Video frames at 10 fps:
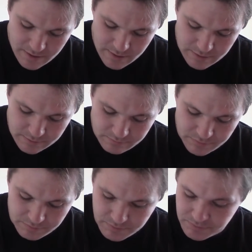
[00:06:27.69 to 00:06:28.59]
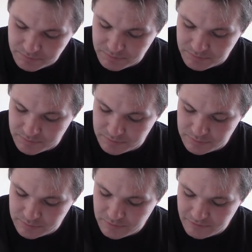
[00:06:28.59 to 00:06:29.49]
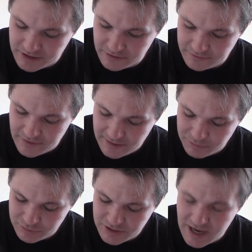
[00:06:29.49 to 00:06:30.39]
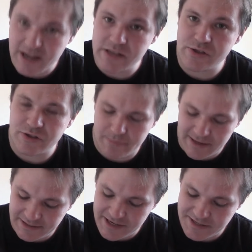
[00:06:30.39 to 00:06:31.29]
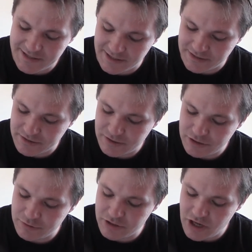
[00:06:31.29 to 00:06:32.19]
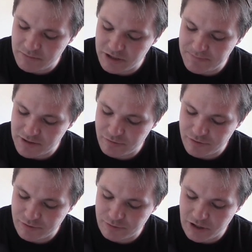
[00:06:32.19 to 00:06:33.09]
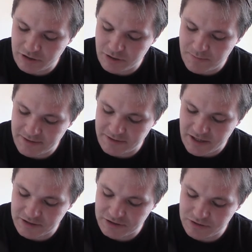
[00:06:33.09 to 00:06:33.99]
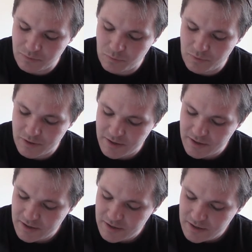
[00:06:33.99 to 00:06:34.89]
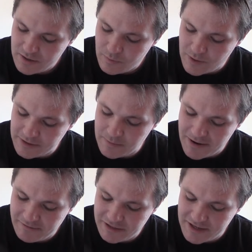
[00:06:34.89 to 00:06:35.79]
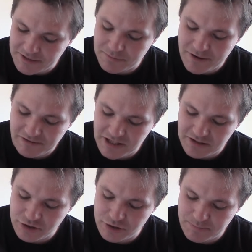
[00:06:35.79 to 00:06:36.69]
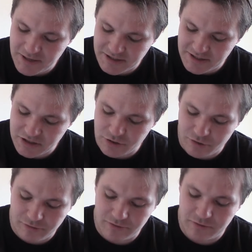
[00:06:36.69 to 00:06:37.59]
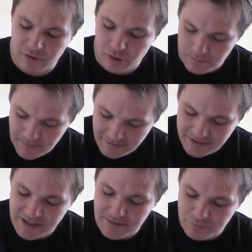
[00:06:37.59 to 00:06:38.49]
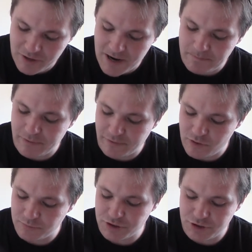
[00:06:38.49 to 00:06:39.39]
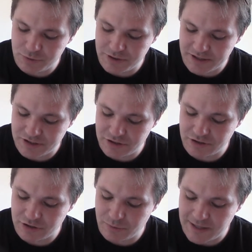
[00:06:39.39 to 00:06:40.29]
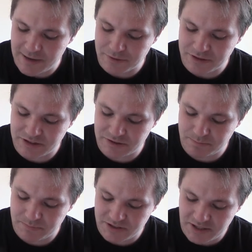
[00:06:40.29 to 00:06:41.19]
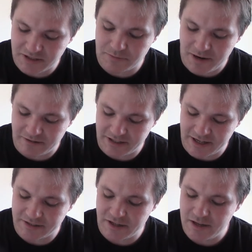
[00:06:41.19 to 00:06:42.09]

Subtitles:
Recon of 5+, and the splat is linked. Use an army special result on a command dice when a Marionette Specialist, or Marionette Prime performs a shoot action to allow a second Marionette